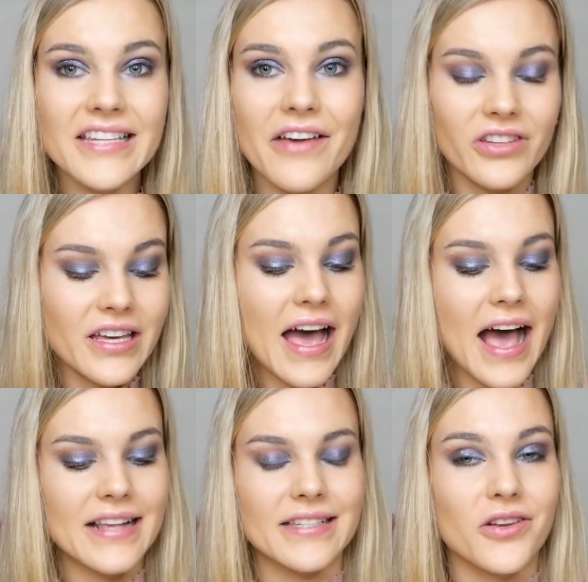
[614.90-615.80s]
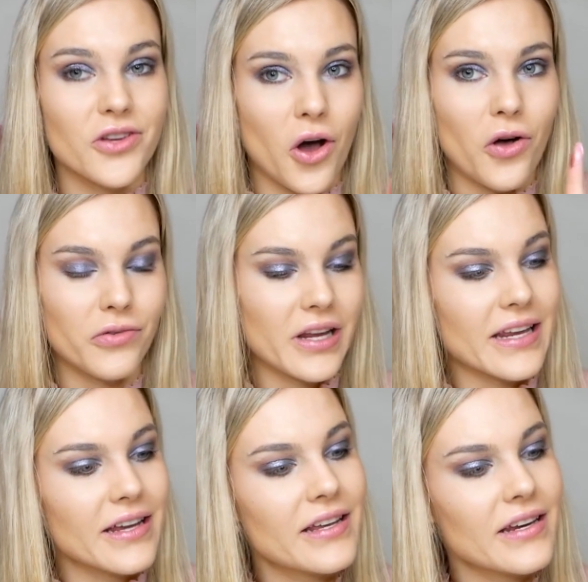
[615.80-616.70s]
It definitely has gold
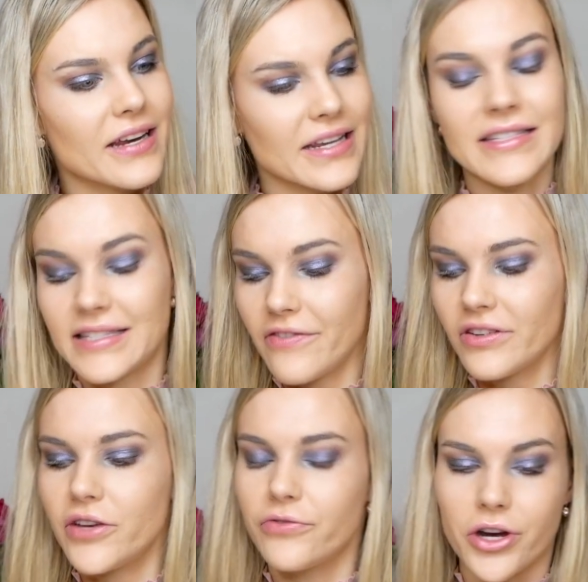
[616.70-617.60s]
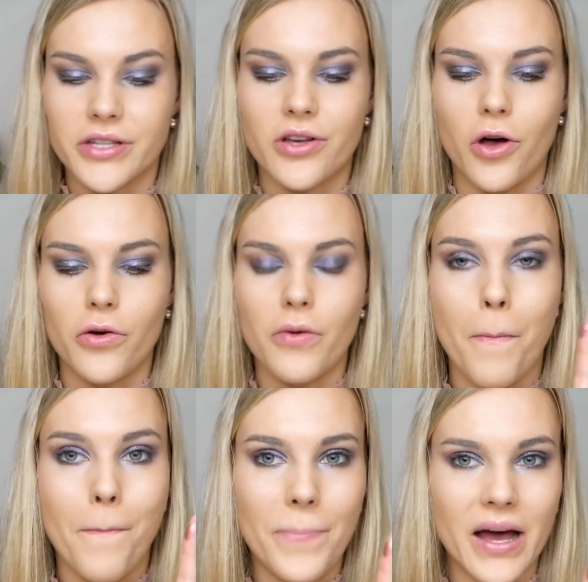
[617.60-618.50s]
in it. It is definitely rose
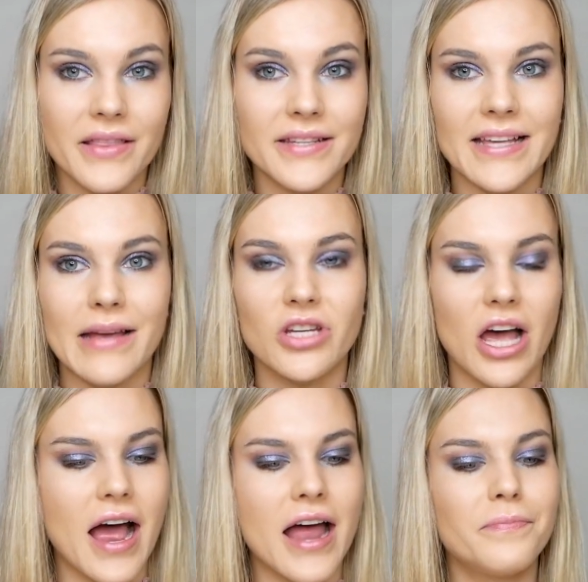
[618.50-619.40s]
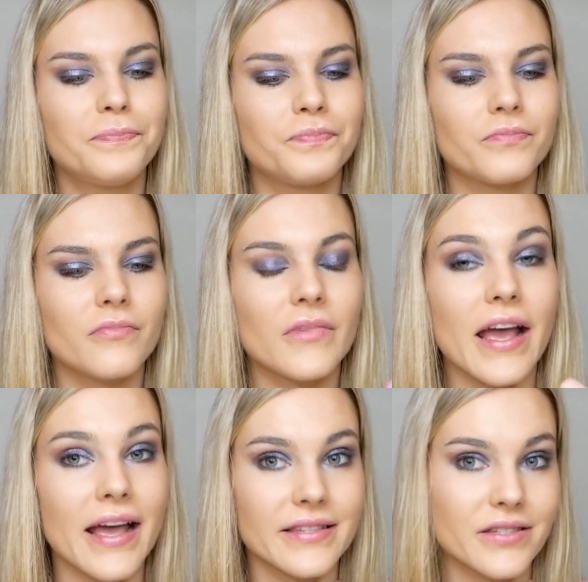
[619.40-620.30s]
gold, but at the same time,
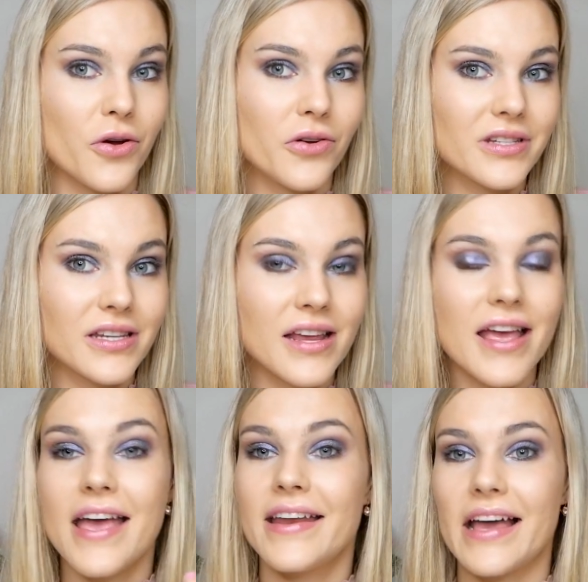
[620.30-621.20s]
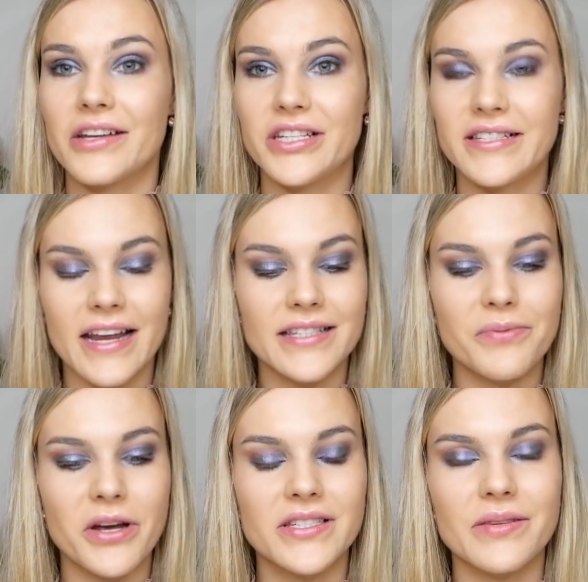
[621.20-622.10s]
it's not. Now, she said it's
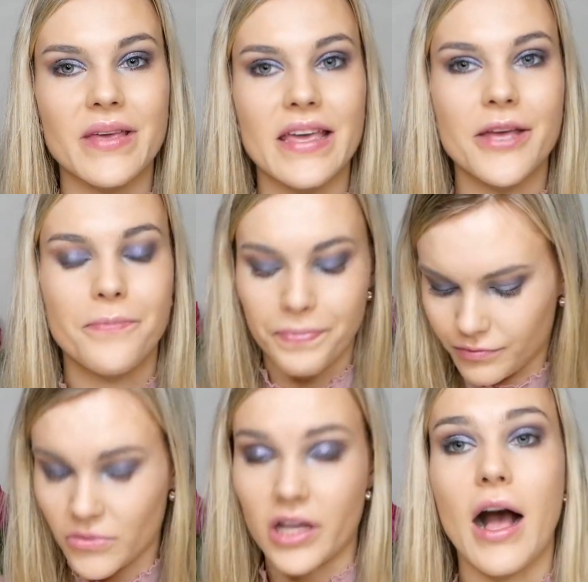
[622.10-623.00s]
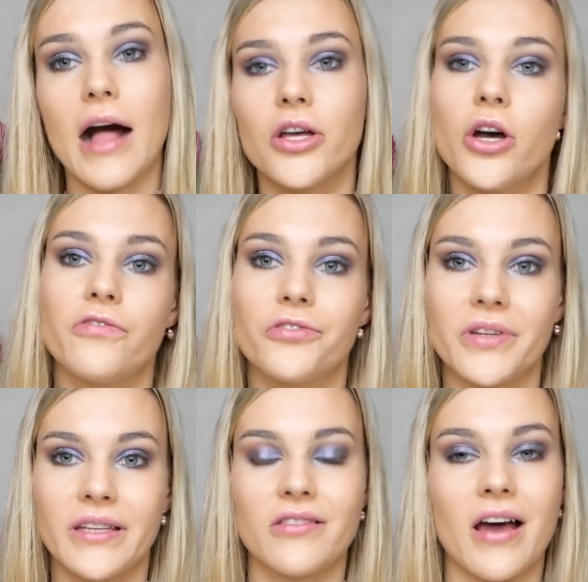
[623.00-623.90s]
supposed to be the color of a
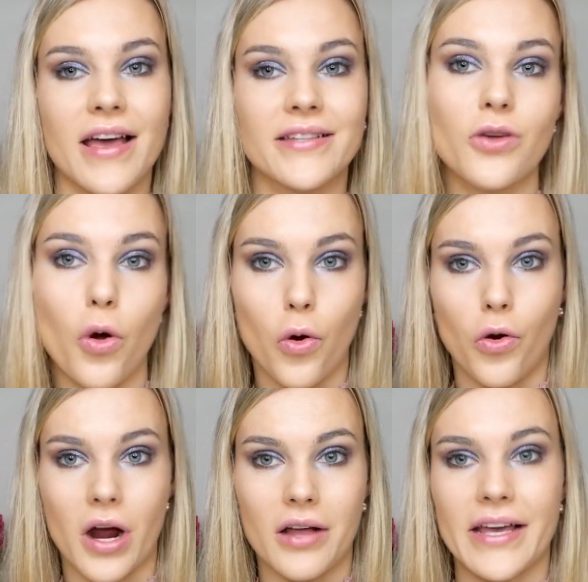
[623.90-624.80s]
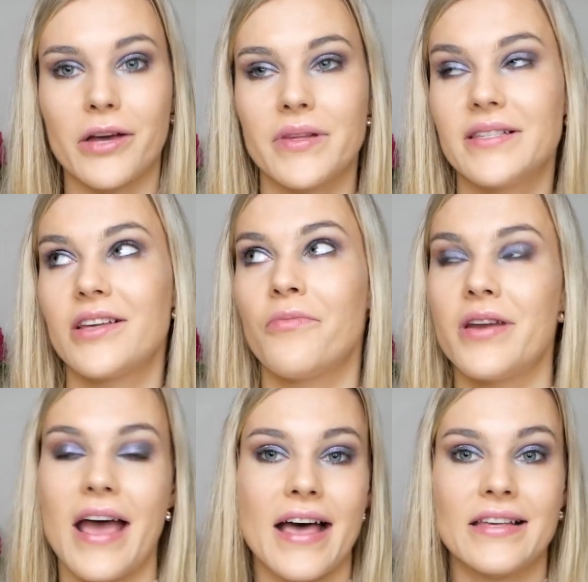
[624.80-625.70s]
really nice aura, like when
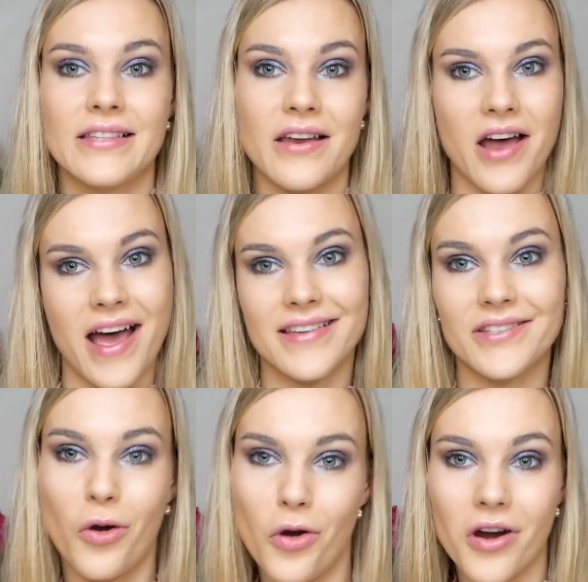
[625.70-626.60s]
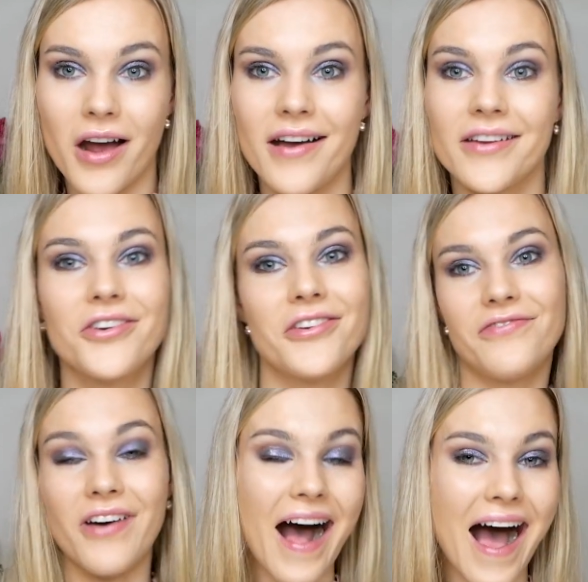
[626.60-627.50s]
someone has a nice aura,
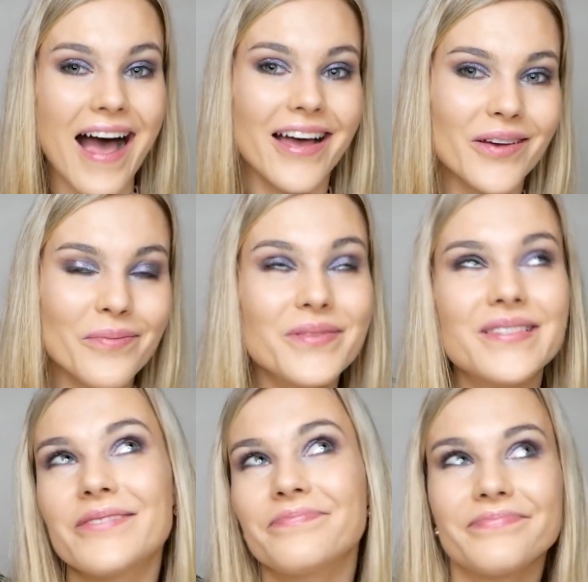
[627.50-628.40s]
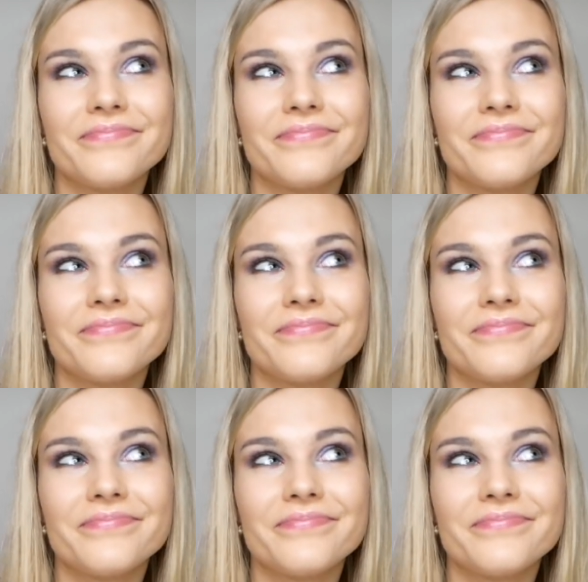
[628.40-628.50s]
good vibes.